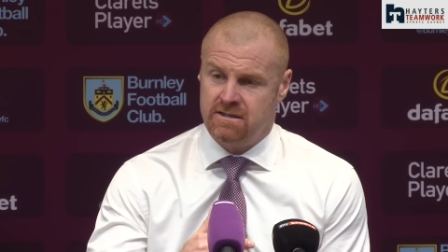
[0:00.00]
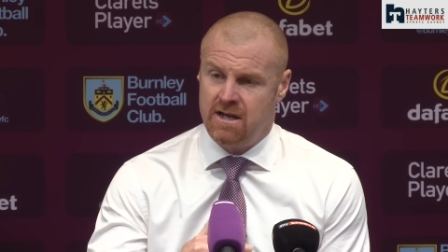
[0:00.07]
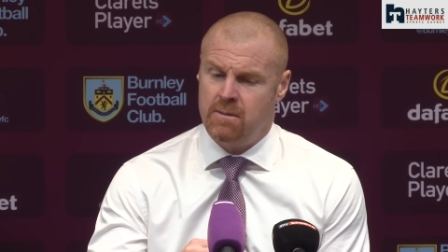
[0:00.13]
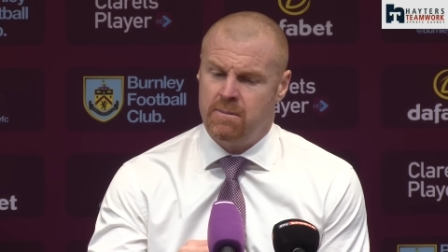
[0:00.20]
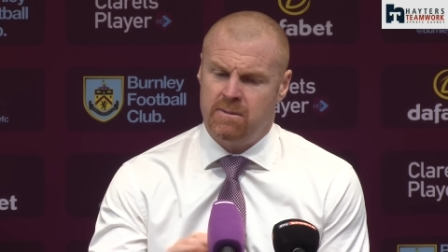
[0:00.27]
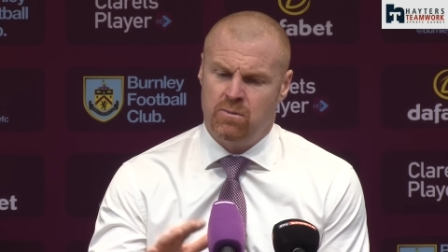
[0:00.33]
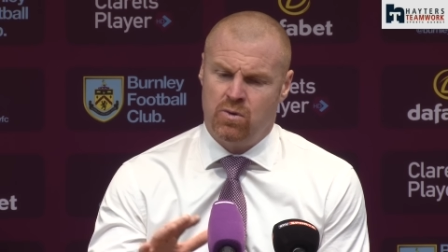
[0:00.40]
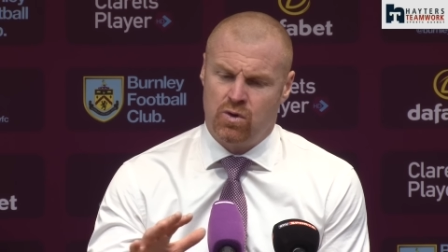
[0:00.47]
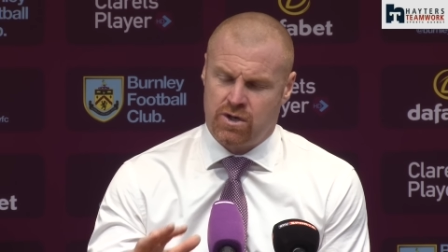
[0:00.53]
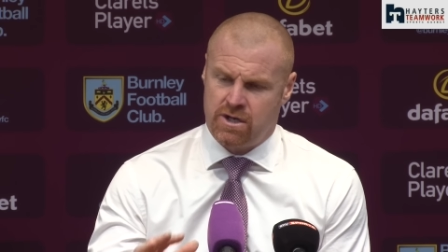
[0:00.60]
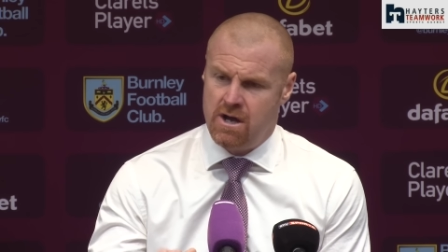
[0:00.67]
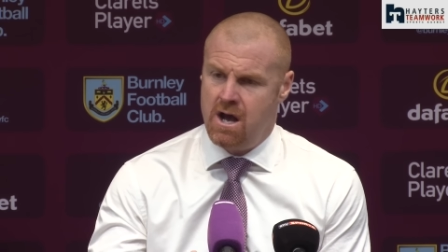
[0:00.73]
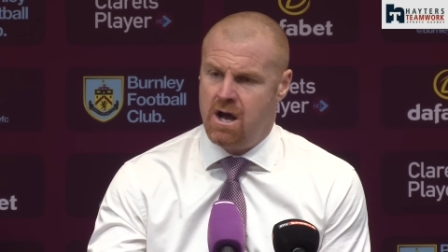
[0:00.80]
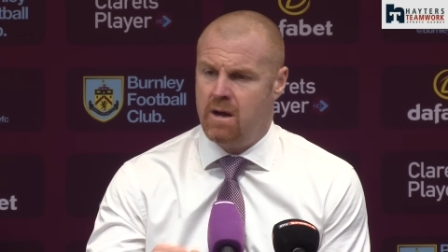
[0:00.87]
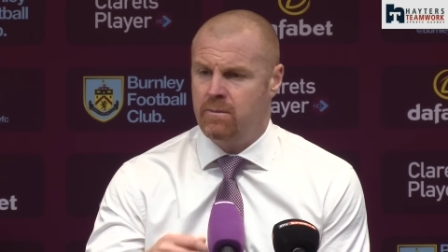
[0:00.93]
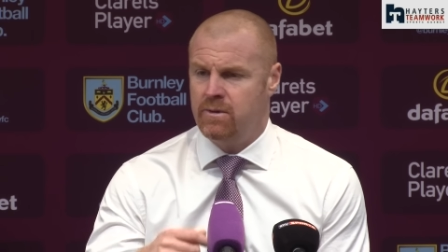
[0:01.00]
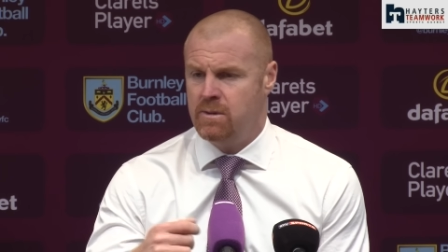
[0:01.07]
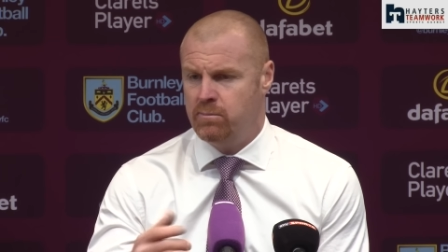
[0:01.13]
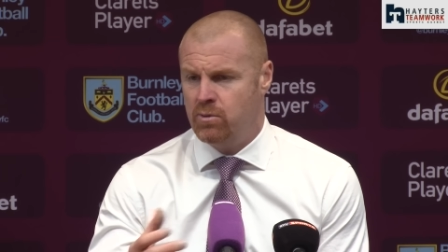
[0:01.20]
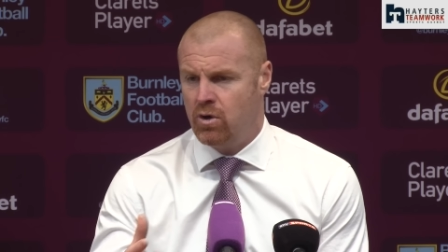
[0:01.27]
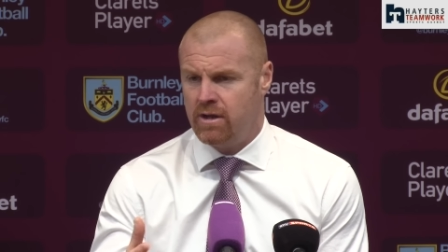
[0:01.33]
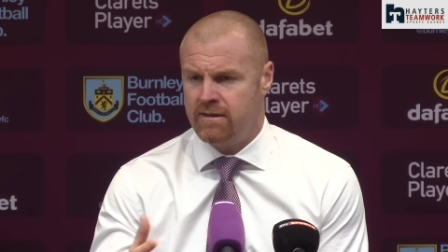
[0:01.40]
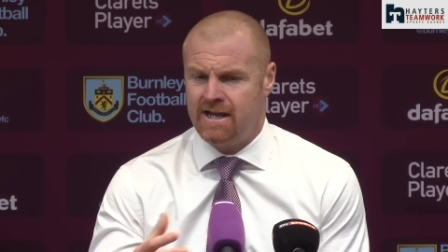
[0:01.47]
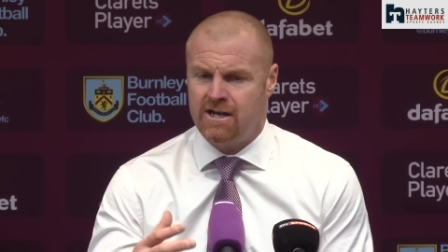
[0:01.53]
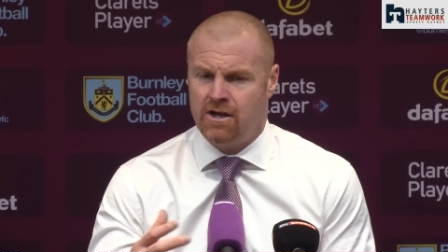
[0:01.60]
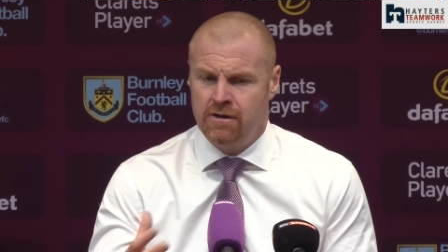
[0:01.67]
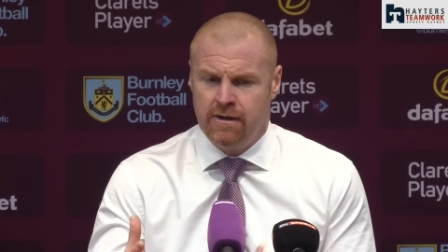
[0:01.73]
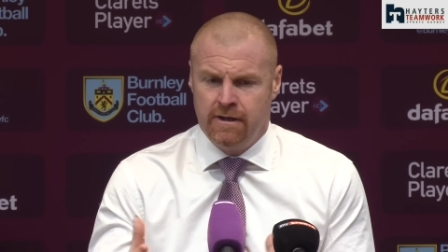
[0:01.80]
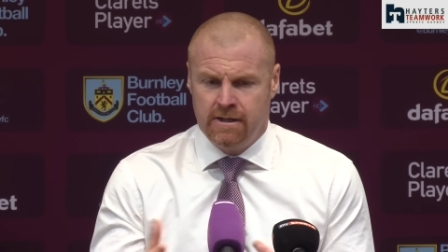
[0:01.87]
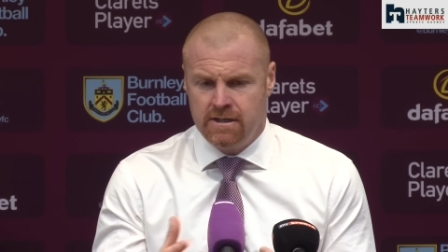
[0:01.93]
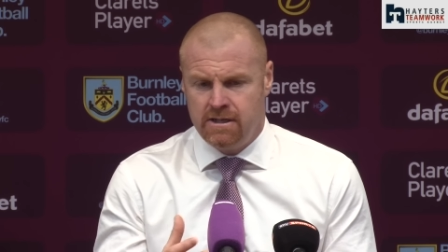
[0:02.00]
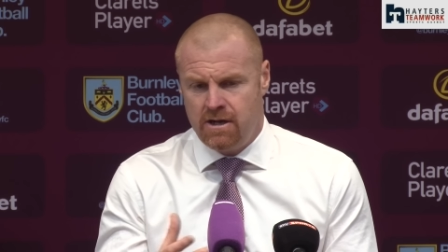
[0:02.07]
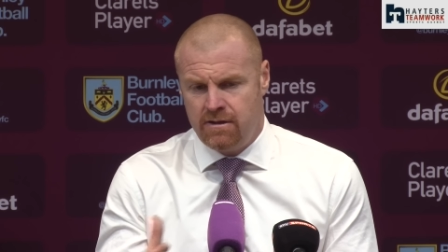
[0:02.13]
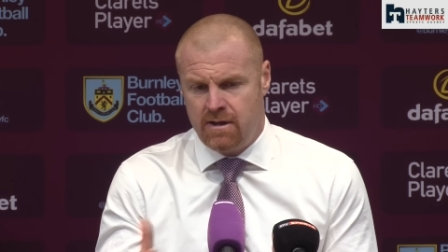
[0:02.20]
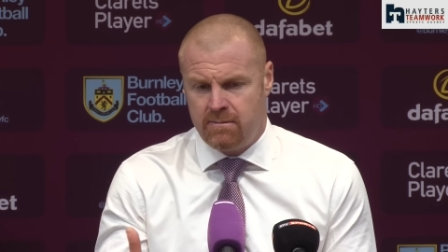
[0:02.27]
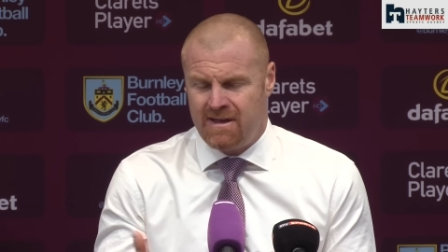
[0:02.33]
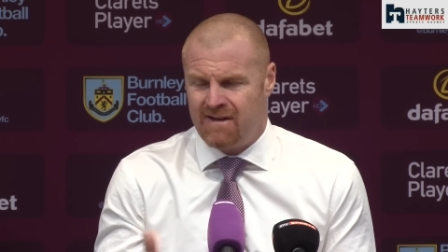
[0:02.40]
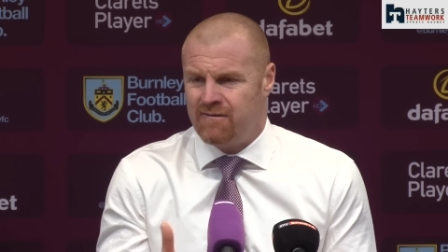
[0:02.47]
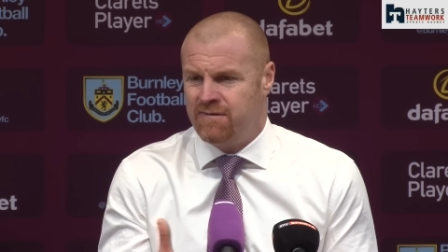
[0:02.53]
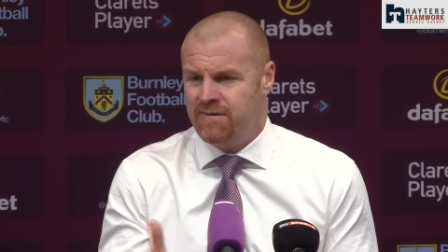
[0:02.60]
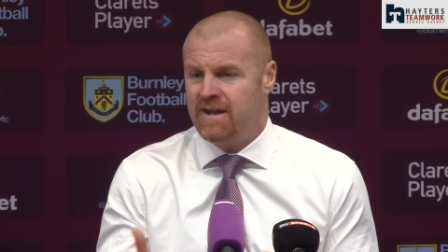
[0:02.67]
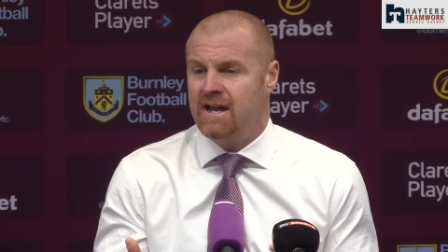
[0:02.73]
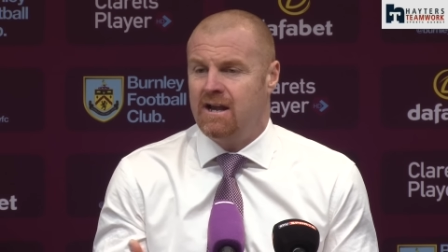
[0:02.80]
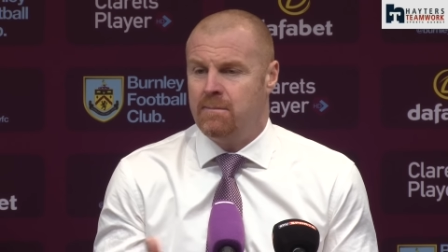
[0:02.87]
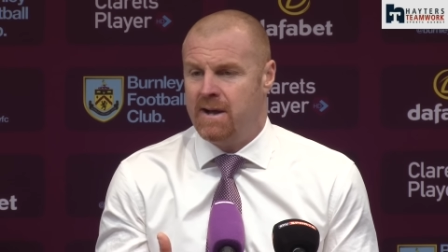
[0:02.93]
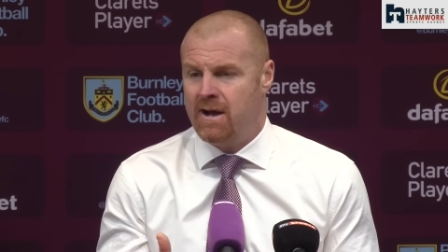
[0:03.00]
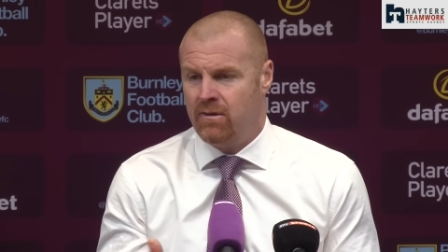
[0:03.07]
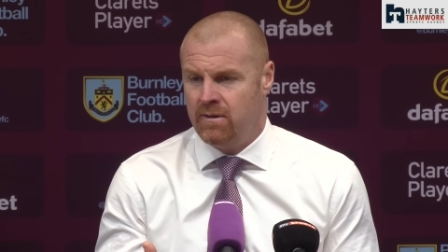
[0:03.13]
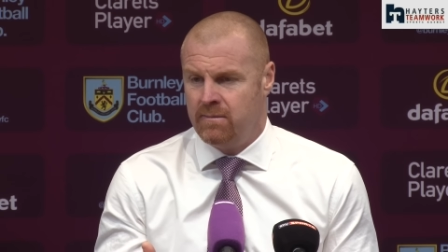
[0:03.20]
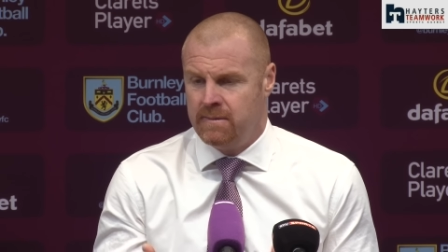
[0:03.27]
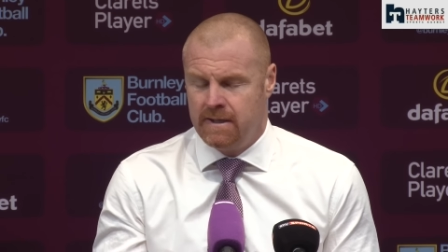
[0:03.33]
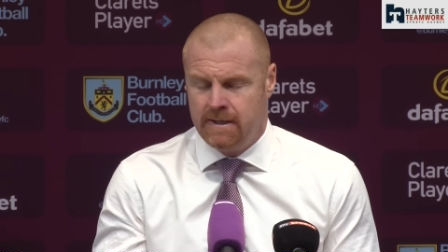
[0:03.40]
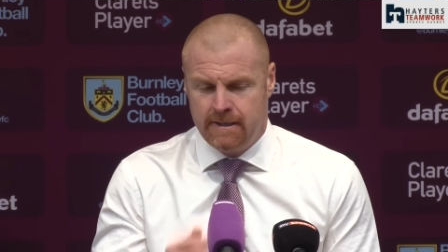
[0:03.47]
They're a bit more calm with the ball, and they don't, you know, that, that feel about them.